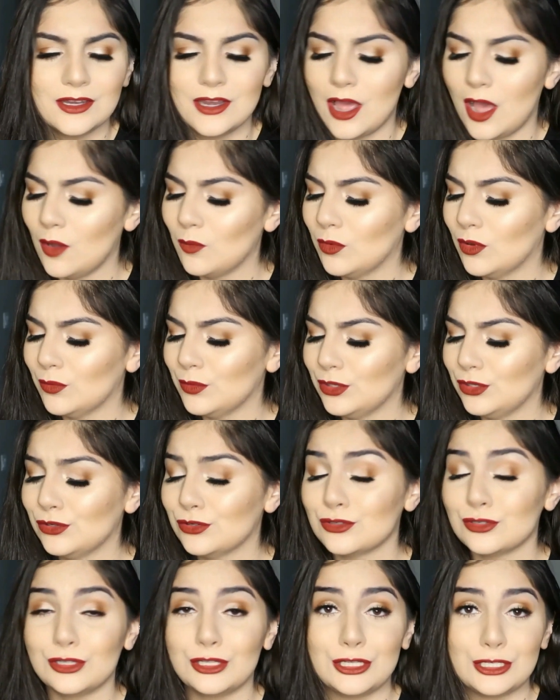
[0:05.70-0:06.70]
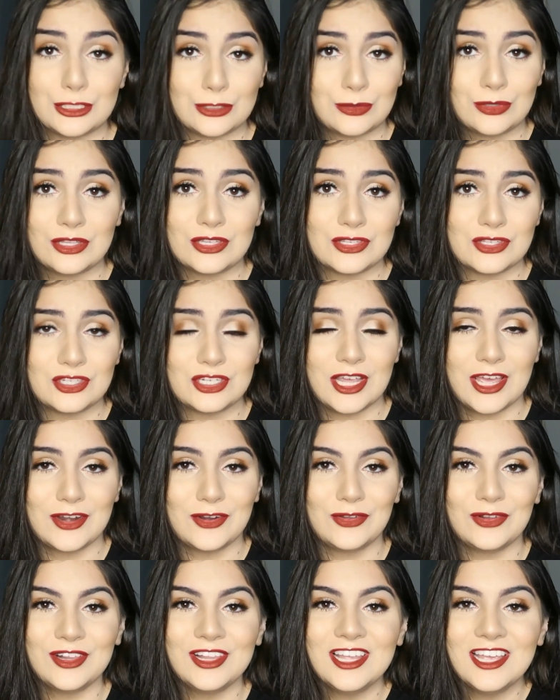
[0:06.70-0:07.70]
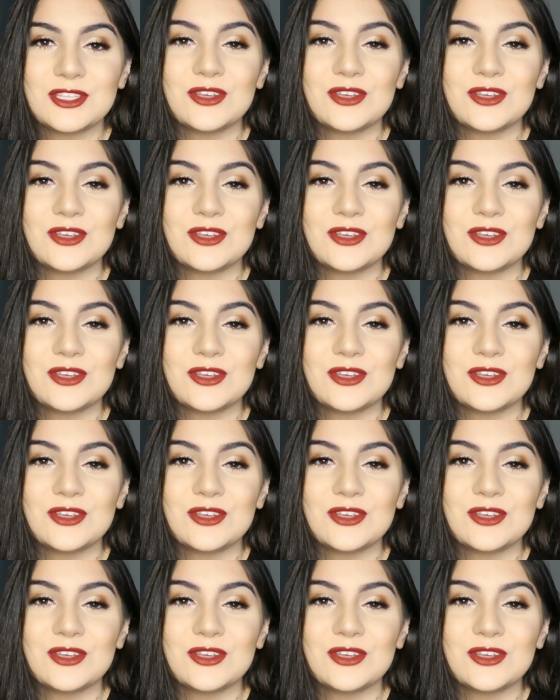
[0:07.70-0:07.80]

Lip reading: not what we usually do in this channel.